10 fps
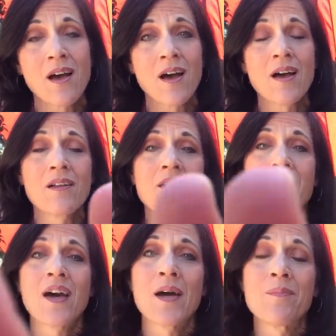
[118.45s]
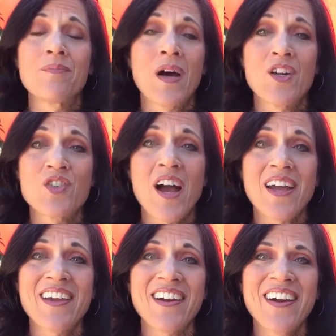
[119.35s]
on the, um, on
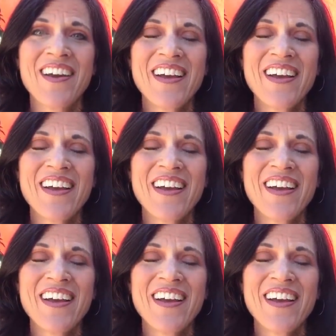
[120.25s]
track here.